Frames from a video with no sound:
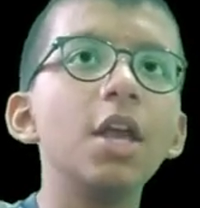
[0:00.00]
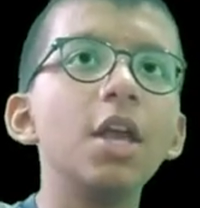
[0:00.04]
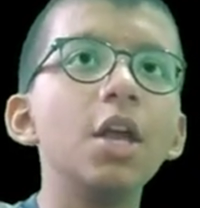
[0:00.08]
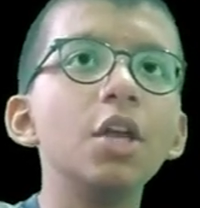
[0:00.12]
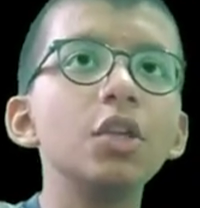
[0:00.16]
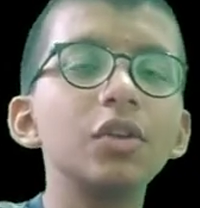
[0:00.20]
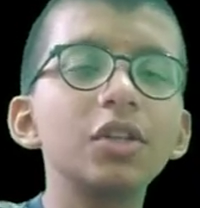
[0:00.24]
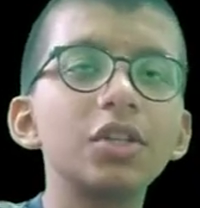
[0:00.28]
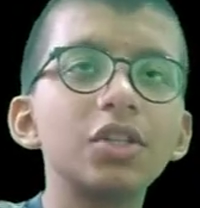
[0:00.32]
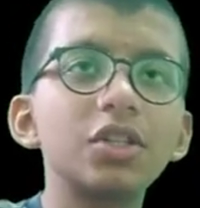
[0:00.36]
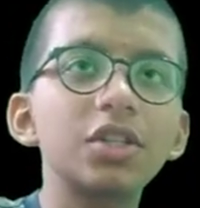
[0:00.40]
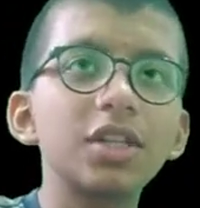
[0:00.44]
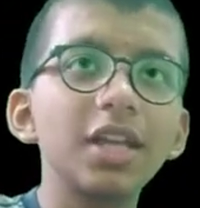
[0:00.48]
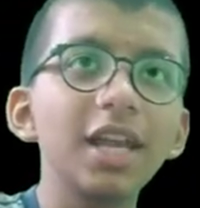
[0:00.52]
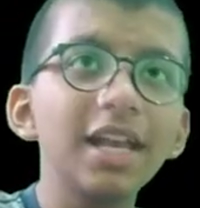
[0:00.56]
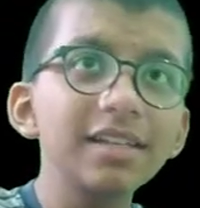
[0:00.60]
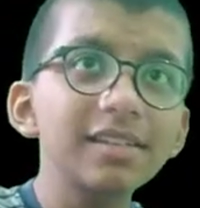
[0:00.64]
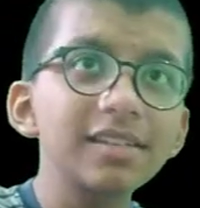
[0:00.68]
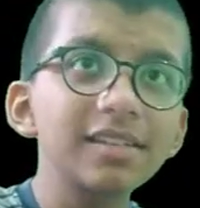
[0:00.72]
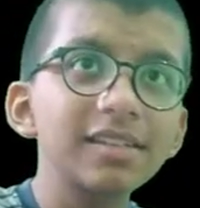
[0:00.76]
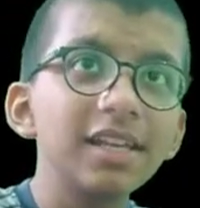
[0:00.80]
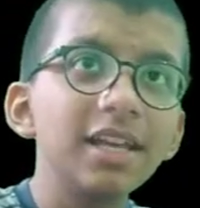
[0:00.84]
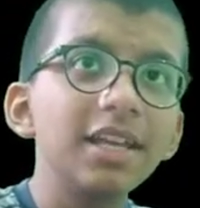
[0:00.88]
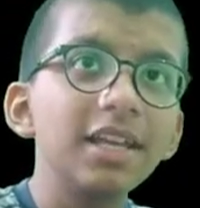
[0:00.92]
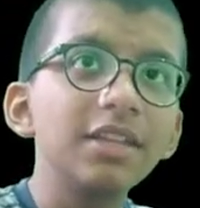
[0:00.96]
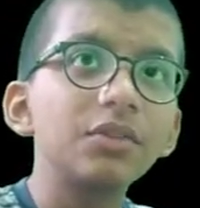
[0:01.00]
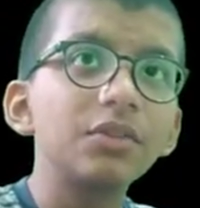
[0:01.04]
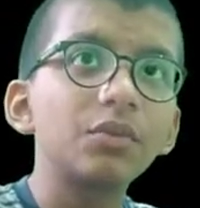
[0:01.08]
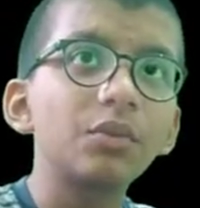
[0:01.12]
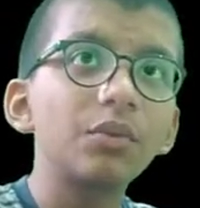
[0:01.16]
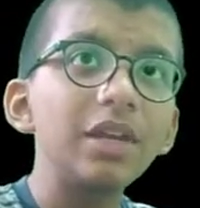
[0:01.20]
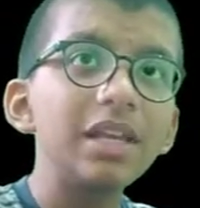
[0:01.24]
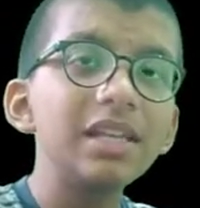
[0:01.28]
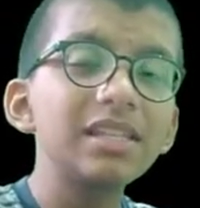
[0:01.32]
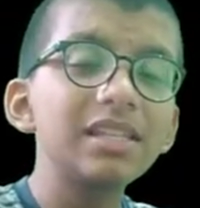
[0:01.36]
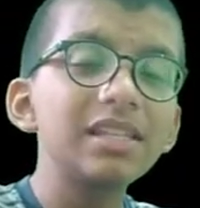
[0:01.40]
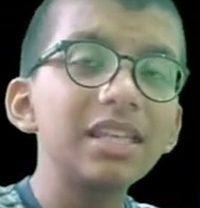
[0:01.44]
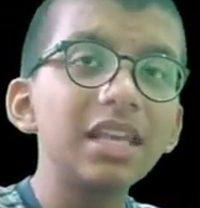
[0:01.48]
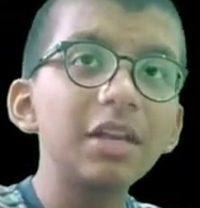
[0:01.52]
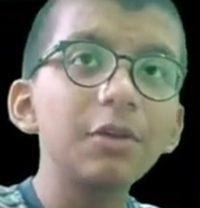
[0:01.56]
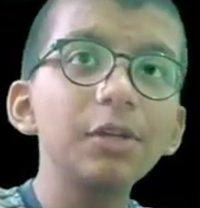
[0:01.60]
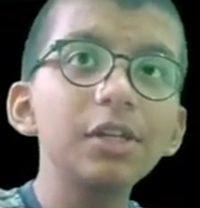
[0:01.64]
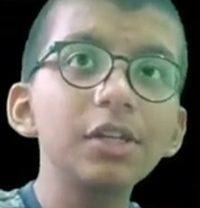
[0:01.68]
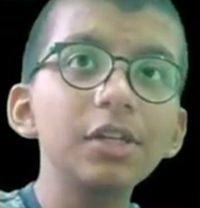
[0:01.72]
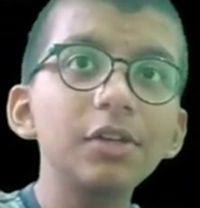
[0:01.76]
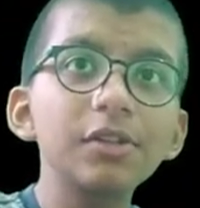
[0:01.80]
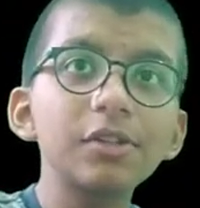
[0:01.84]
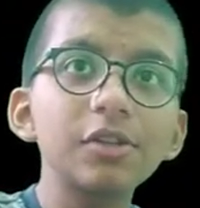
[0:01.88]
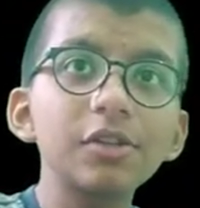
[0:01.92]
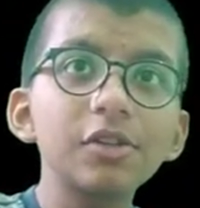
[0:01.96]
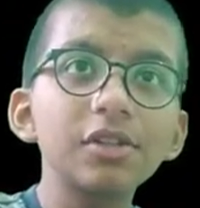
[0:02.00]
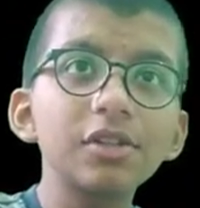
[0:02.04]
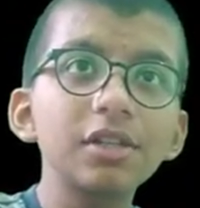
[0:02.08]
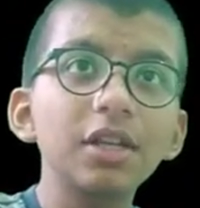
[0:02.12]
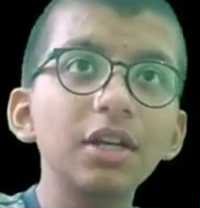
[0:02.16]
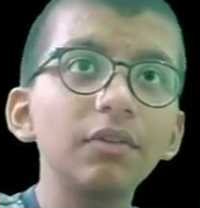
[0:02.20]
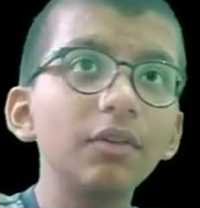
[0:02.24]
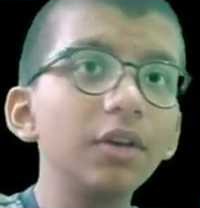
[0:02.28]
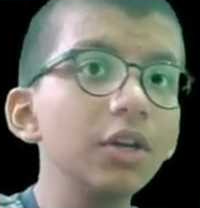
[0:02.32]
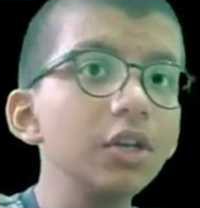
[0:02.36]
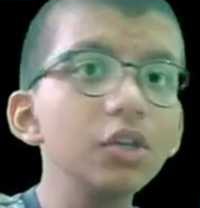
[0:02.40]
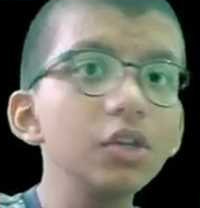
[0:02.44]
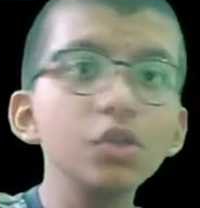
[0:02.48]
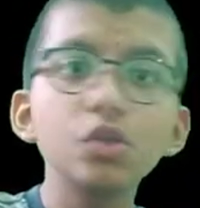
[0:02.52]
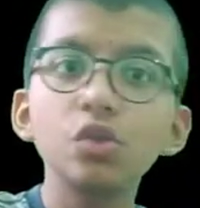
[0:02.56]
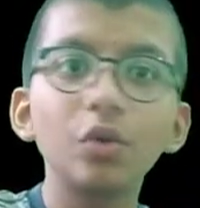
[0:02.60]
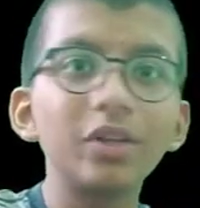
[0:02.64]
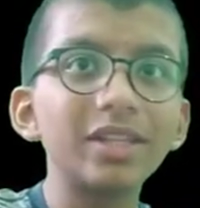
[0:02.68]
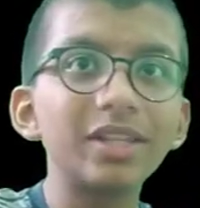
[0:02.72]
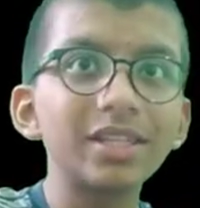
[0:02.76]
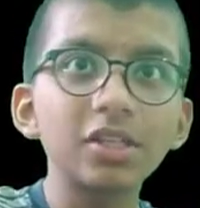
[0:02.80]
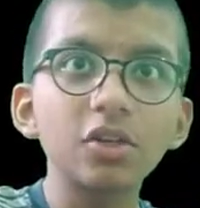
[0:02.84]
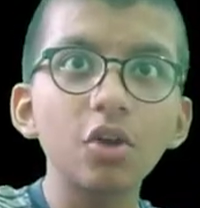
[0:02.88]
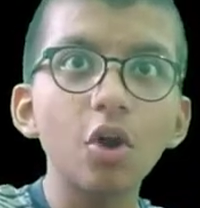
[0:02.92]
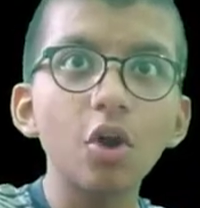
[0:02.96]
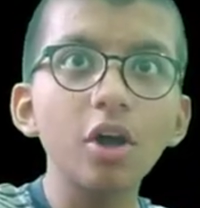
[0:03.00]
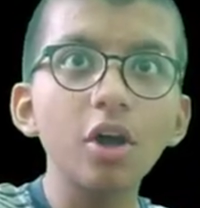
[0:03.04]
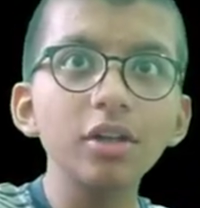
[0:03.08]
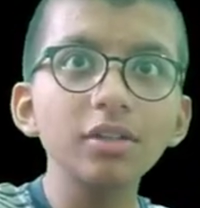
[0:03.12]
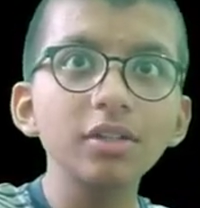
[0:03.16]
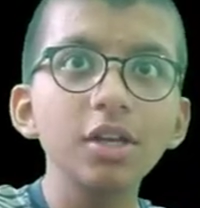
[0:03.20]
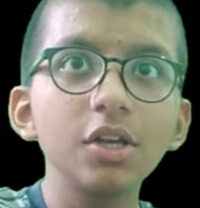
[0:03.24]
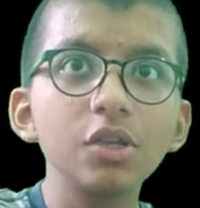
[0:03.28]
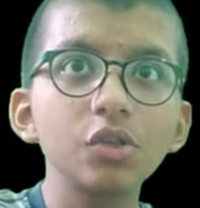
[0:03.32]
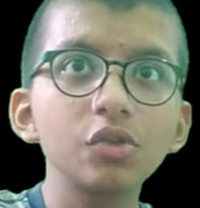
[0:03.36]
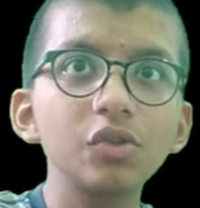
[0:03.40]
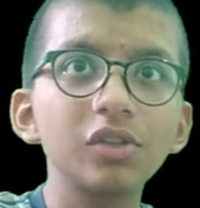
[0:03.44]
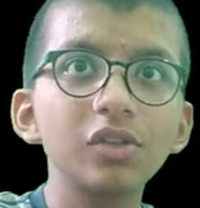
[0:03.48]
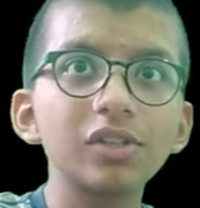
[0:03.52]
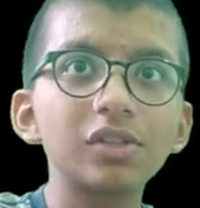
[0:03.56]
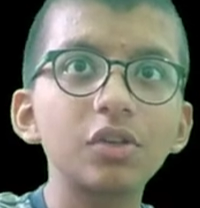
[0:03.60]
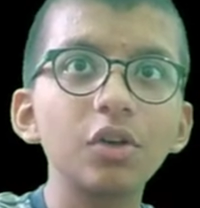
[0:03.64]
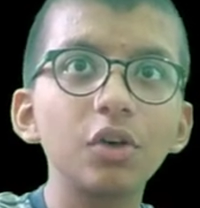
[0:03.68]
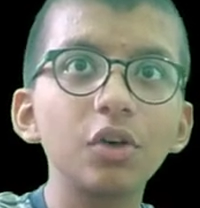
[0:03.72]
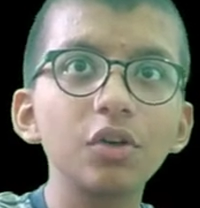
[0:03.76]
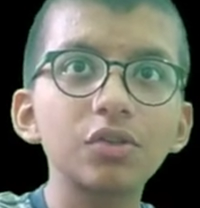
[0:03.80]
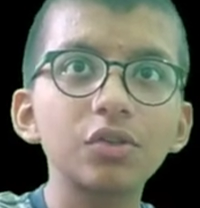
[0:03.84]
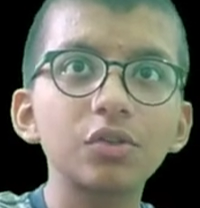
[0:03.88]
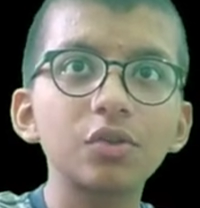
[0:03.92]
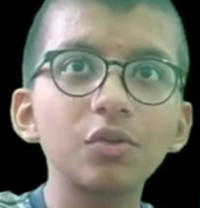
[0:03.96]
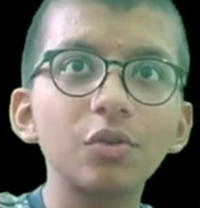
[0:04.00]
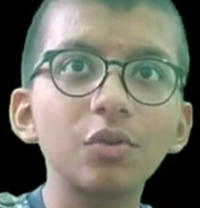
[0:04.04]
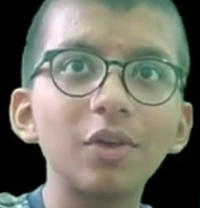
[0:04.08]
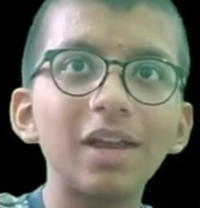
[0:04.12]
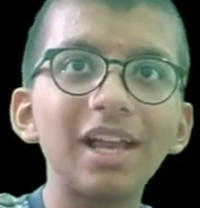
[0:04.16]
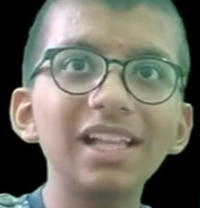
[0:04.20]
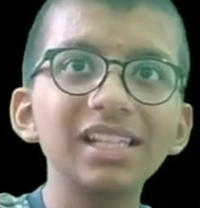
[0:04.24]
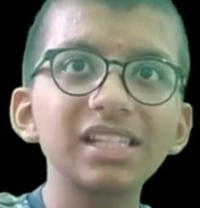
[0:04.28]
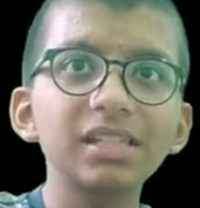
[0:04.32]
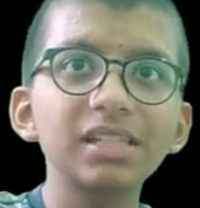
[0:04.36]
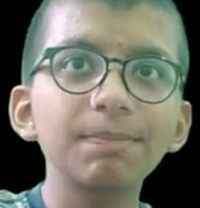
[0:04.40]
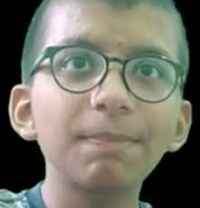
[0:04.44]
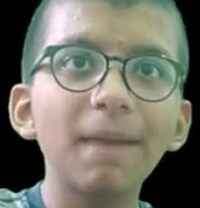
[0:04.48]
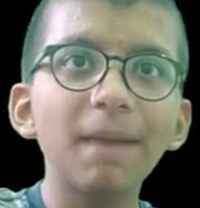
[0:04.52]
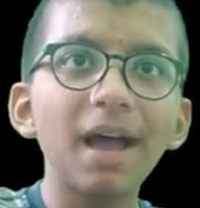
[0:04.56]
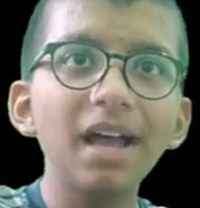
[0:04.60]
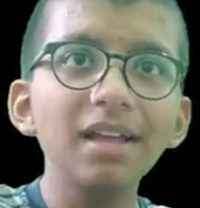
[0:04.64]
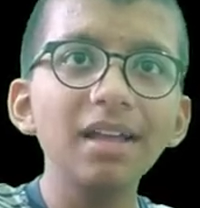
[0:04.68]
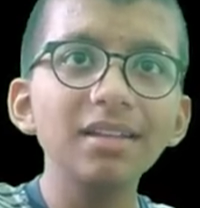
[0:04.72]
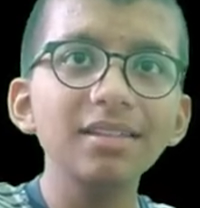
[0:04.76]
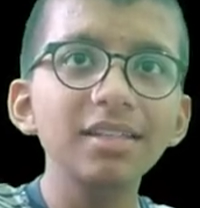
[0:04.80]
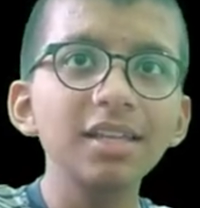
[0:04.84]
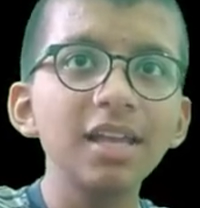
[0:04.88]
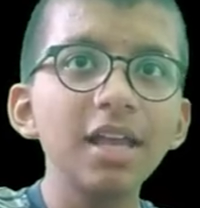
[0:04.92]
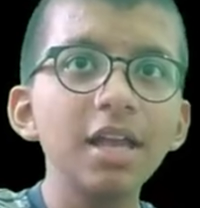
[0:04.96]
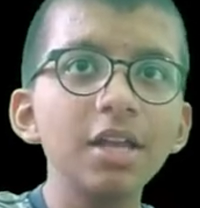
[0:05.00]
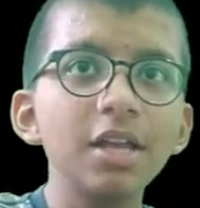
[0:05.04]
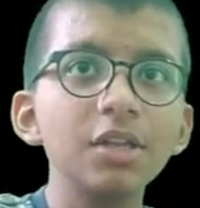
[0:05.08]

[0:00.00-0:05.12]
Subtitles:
So it checks 3 is equals to 0. So it's not. So it goes to else part.